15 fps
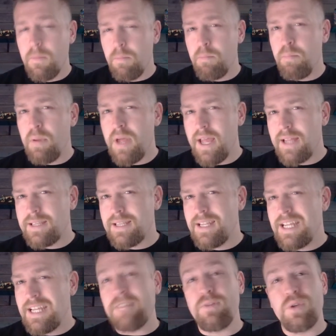But
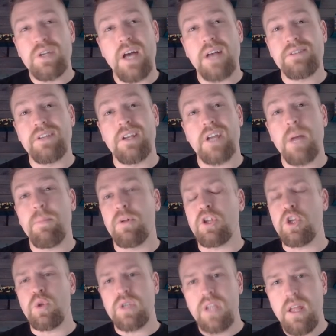if you toss in a couple
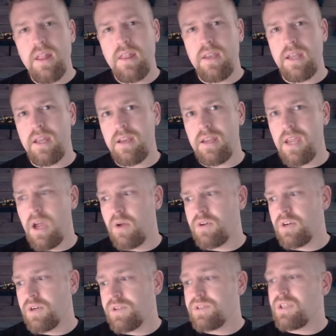utility
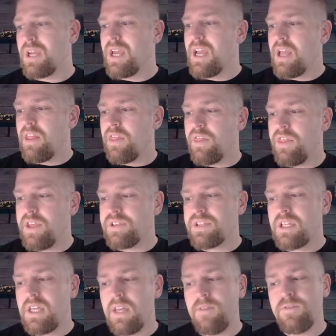encounters, this
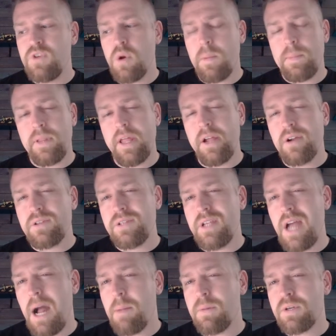gives your players the
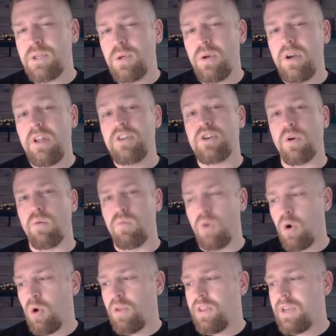opportunity to
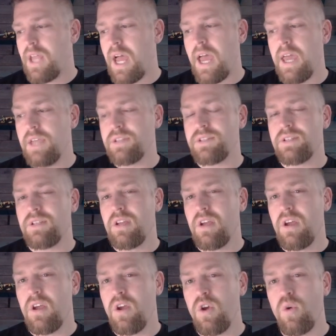roll the dice
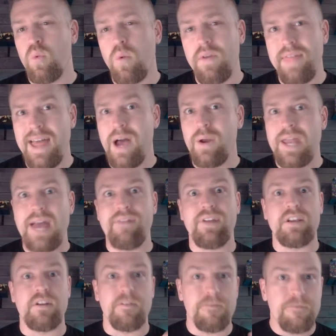without having
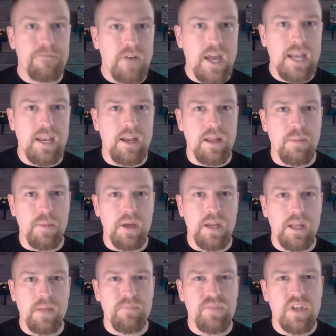to fight anybody.
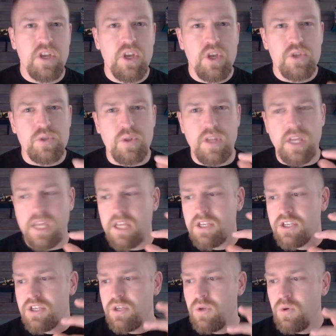So they
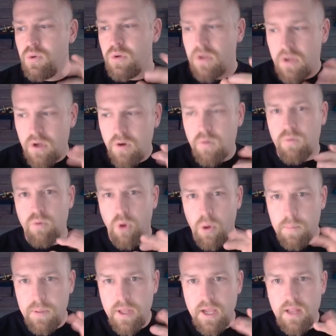get to role
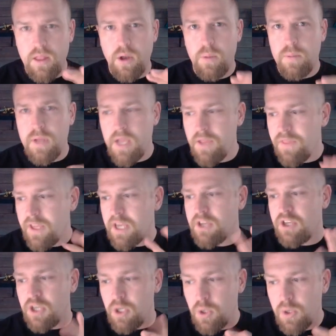play a little bit, they get to
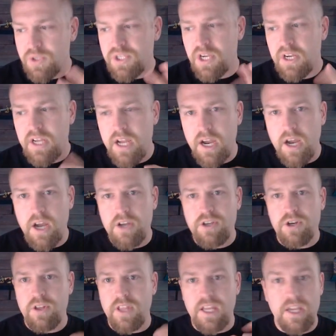use their character,
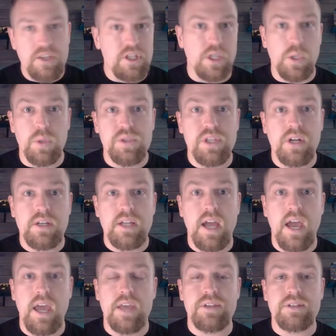they get to use their
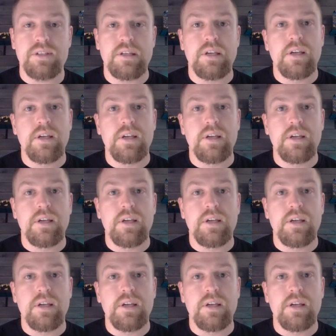dice.